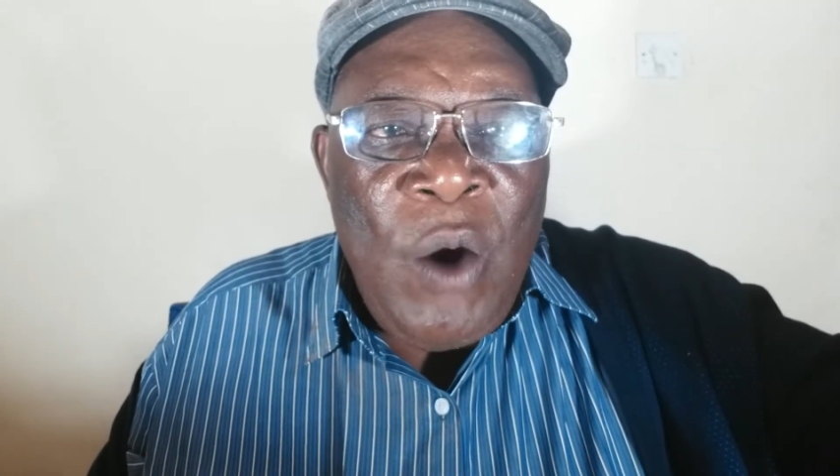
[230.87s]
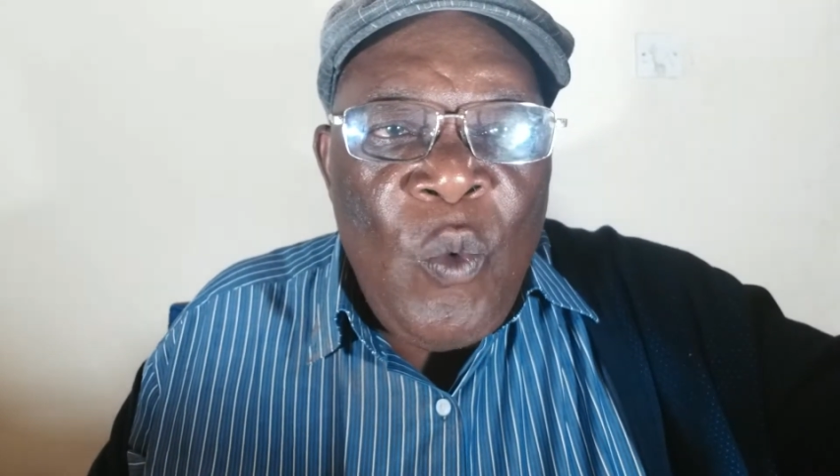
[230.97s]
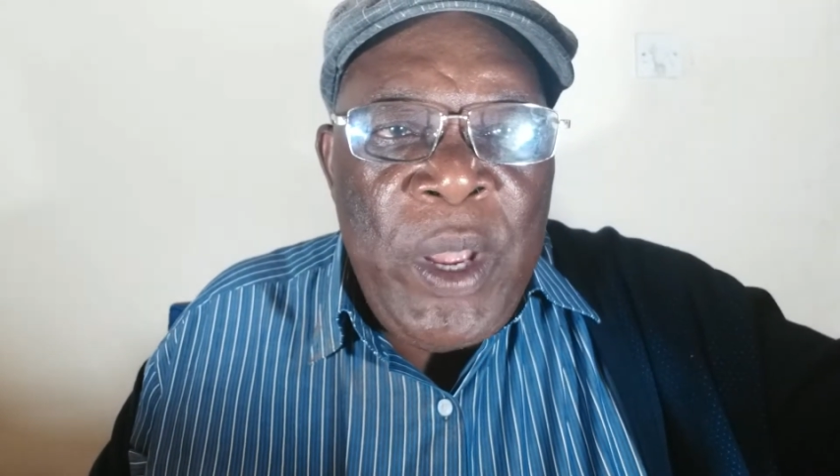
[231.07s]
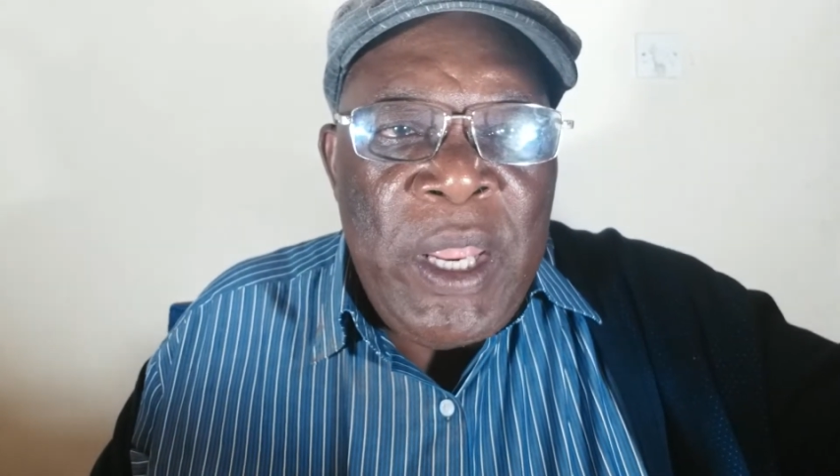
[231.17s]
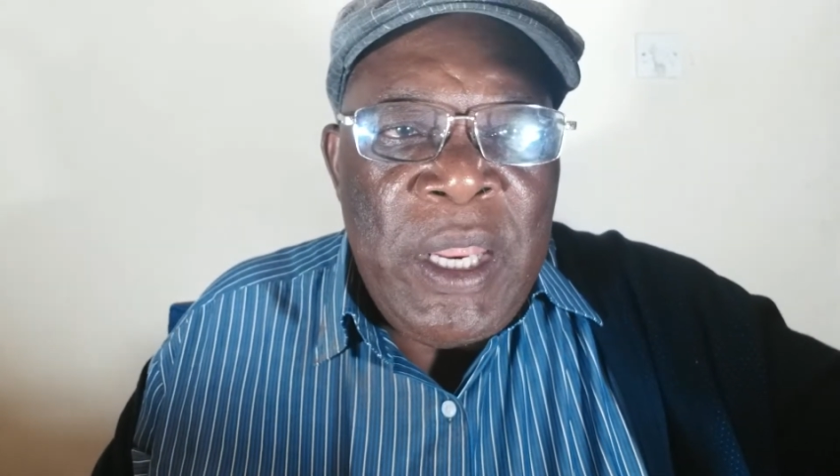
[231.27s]

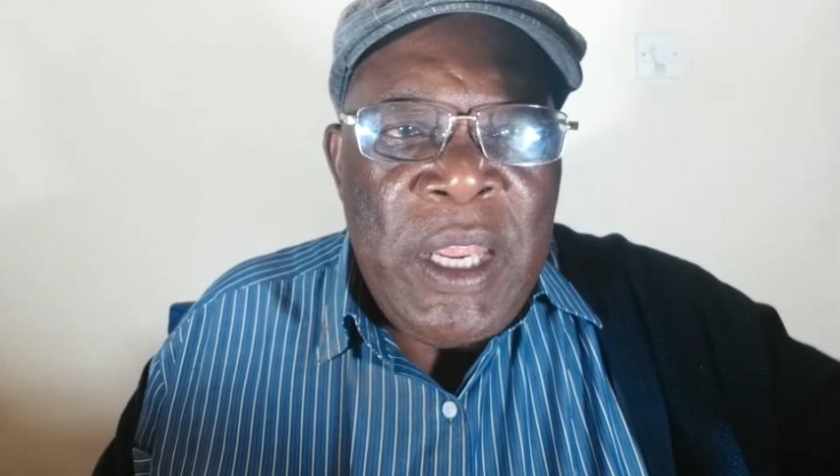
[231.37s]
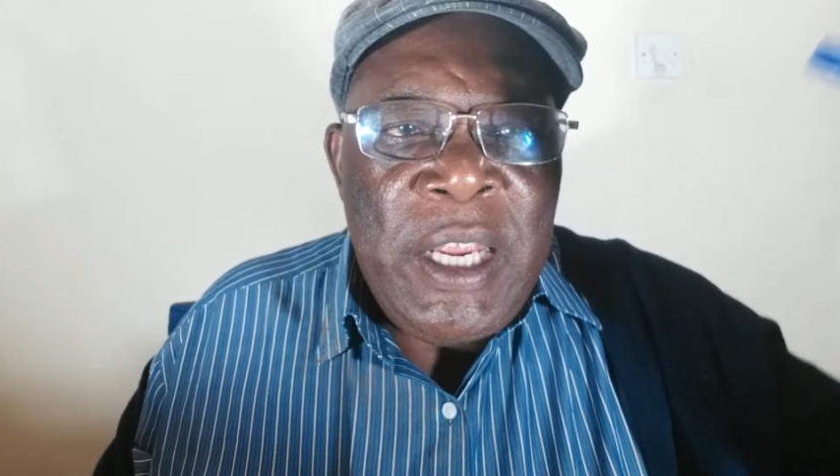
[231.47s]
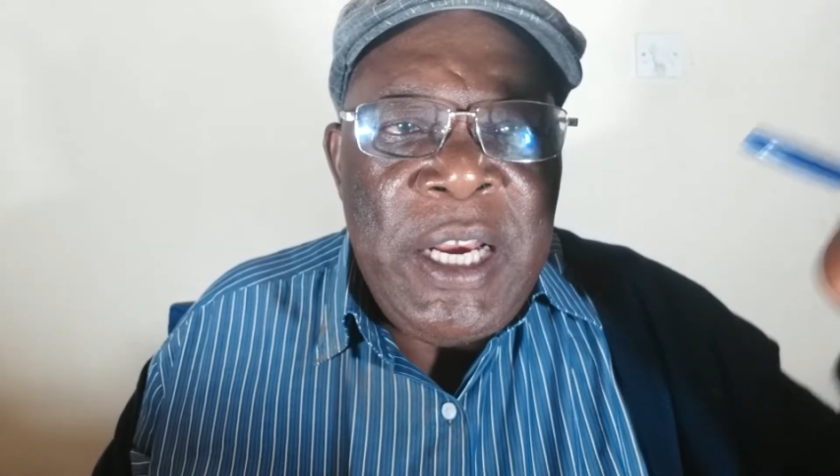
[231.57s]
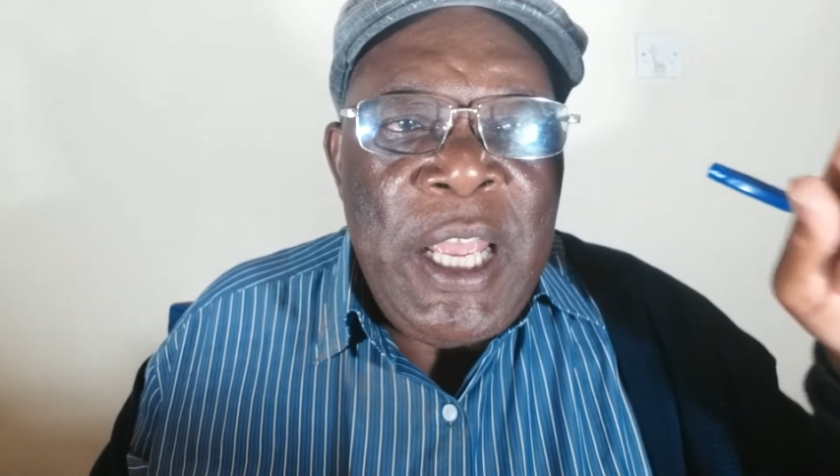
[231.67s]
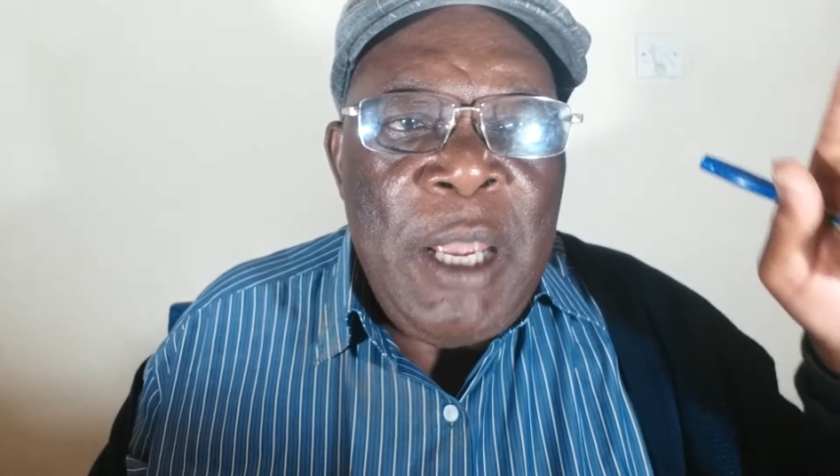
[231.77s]
away.
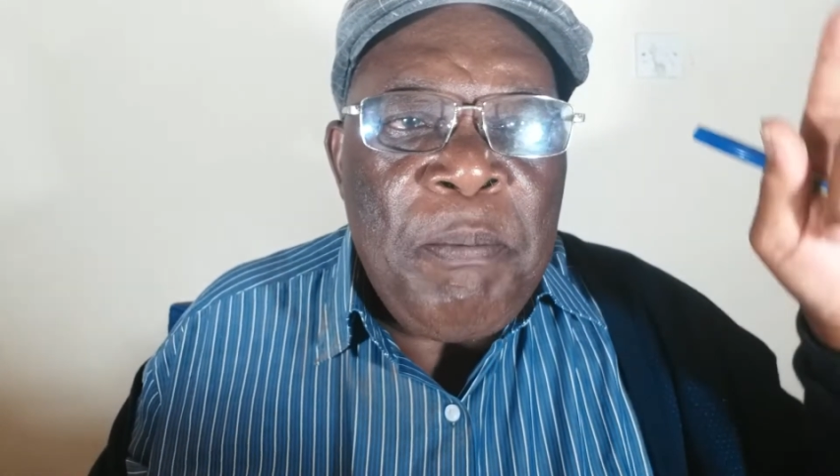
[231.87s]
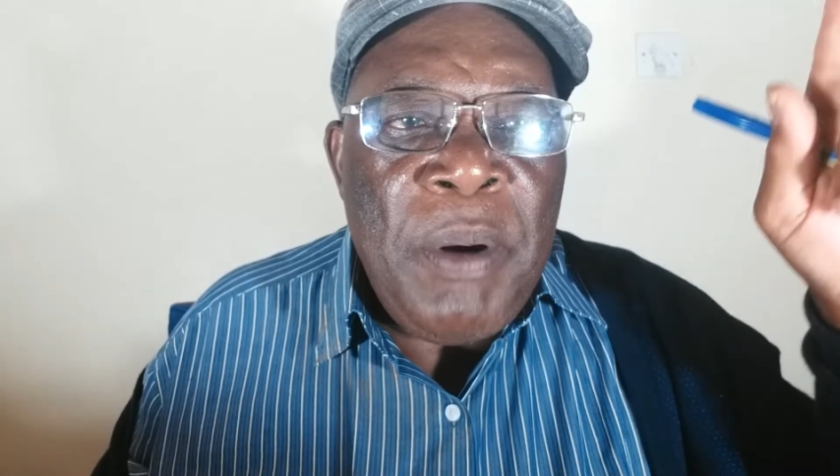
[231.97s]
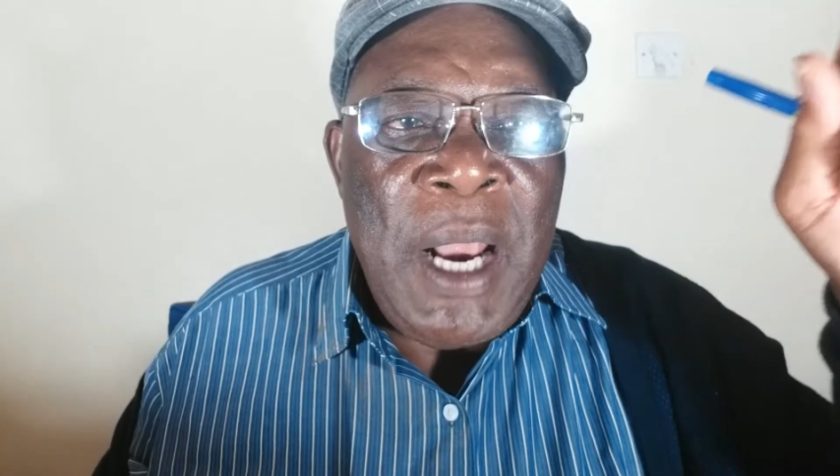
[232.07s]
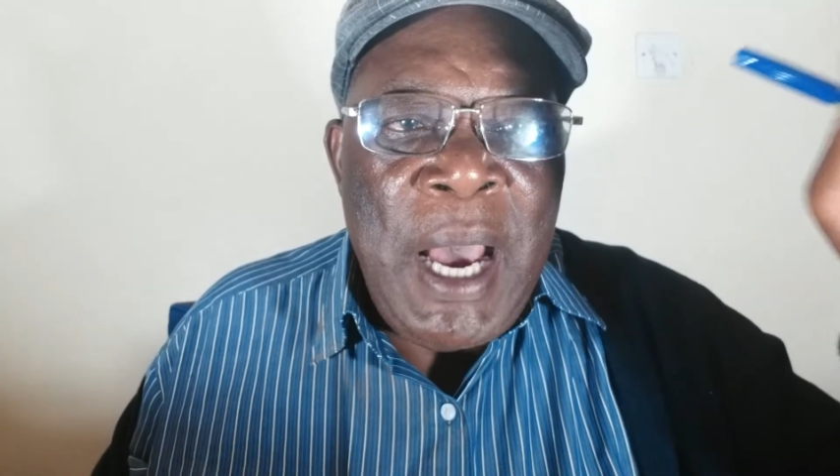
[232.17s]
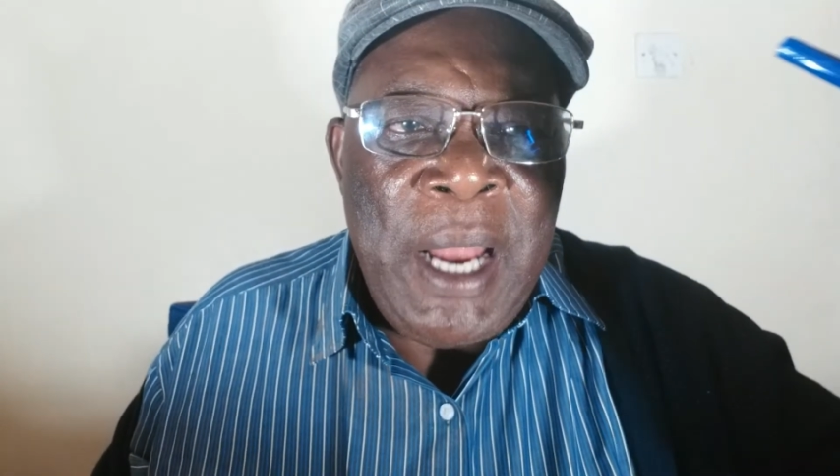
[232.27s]
They
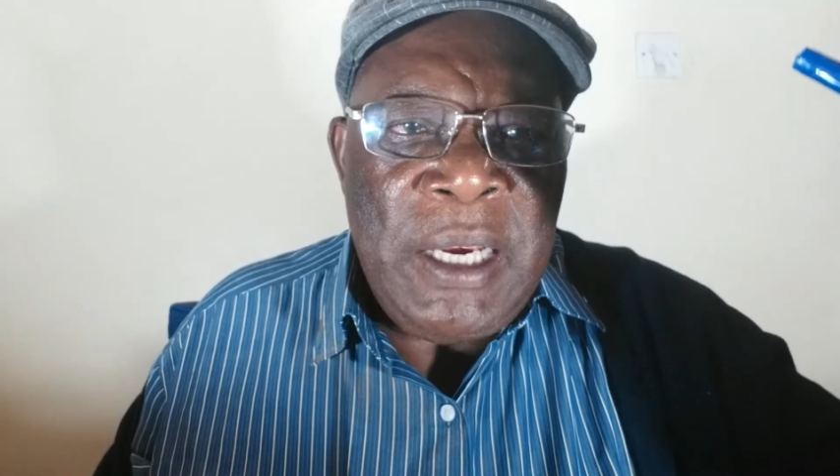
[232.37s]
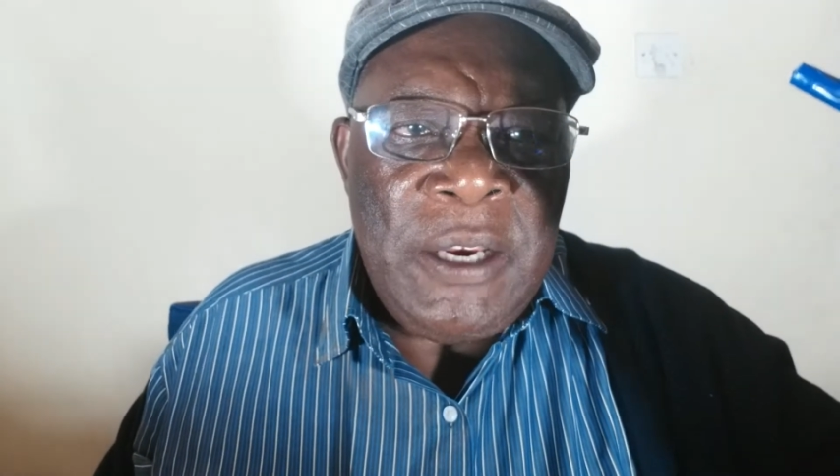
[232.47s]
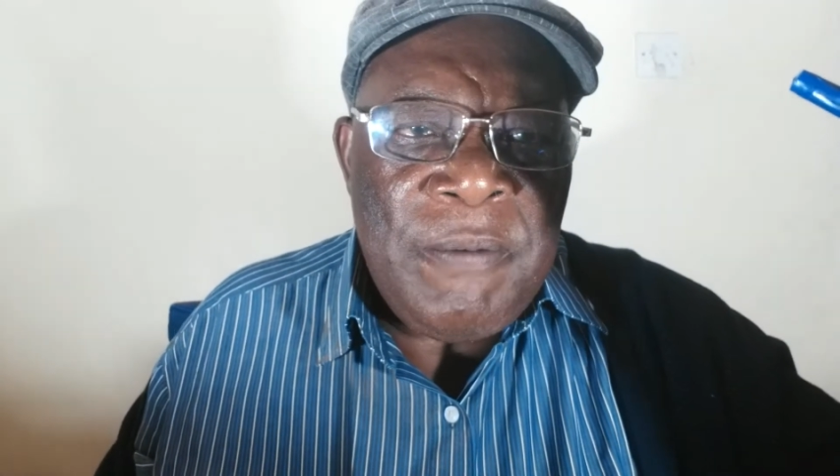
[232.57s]
plan.